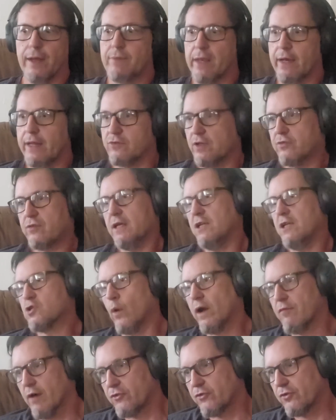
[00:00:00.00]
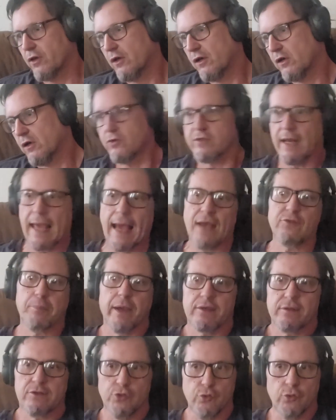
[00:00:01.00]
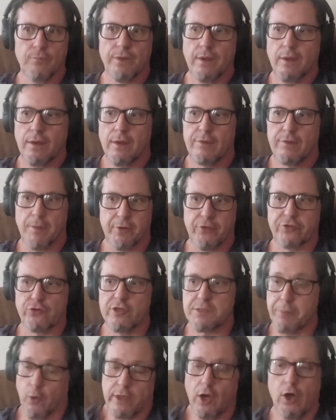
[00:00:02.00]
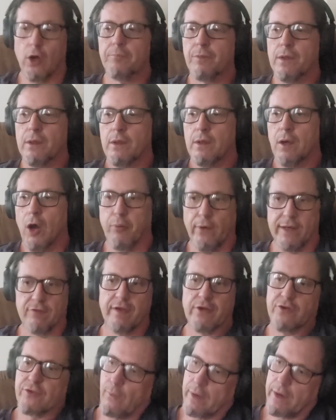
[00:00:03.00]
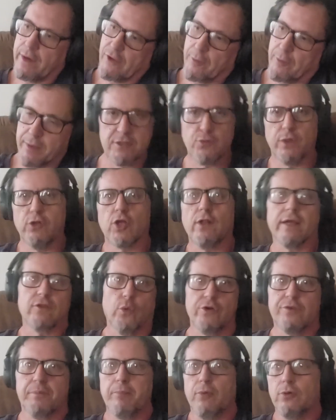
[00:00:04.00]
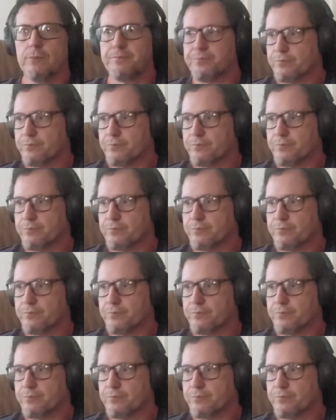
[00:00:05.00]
And it exists in each one of us who's an aspect to the pure source, but we all are pointing fingers at one another because we look like the worst people.